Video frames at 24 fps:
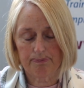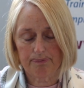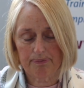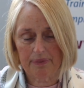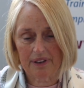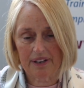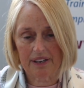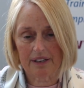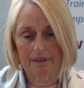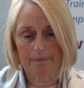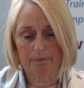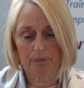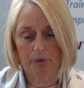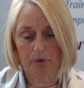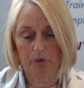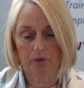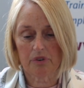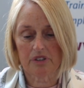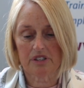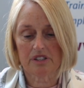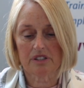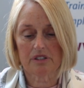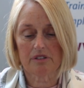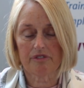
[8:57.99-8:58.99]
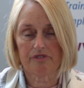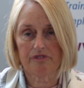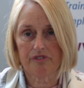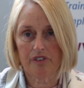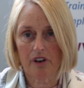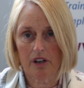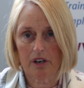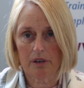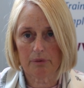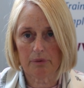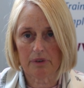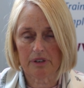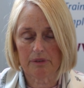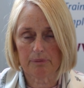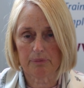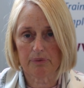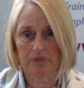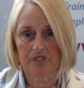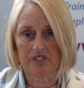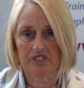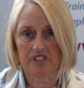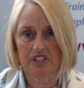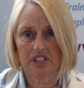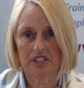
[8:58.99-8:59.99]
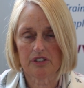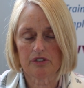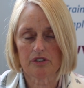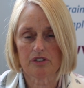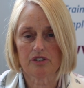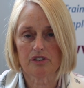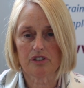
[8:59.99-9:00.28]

big importance of following procedure,